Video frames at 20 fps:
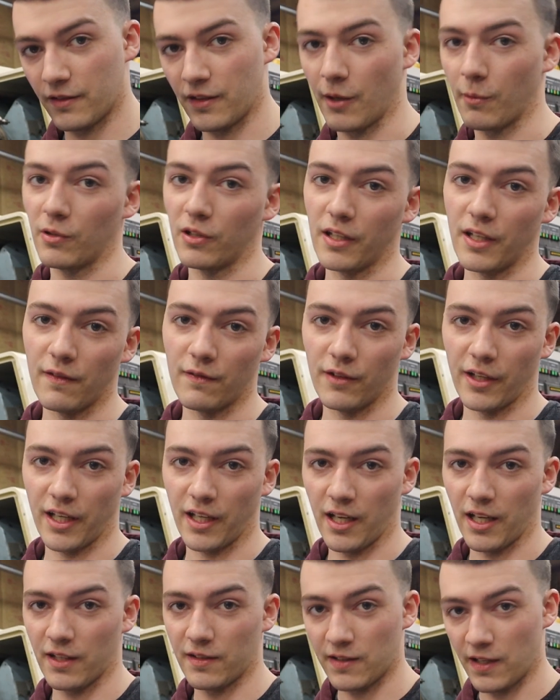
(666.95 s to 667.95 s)
they would leave like
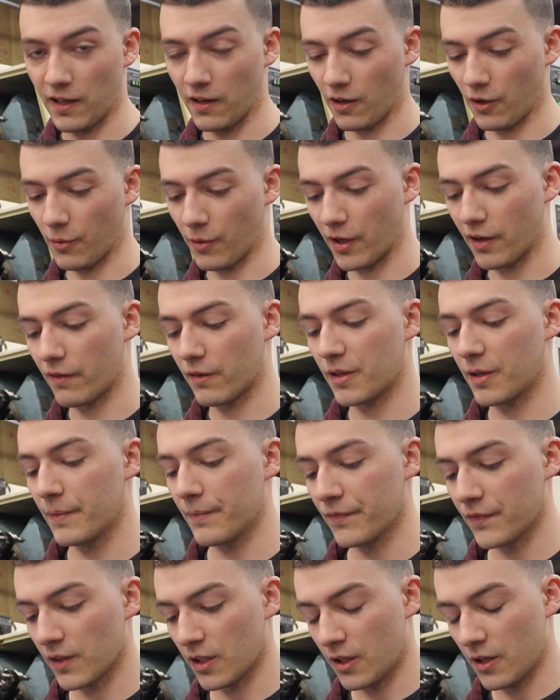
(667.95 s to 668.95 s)
a tit or whatever
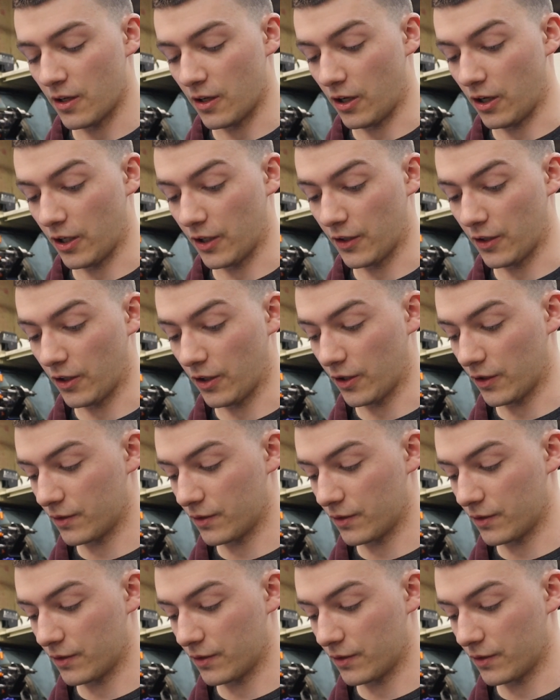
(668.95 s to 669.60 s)
on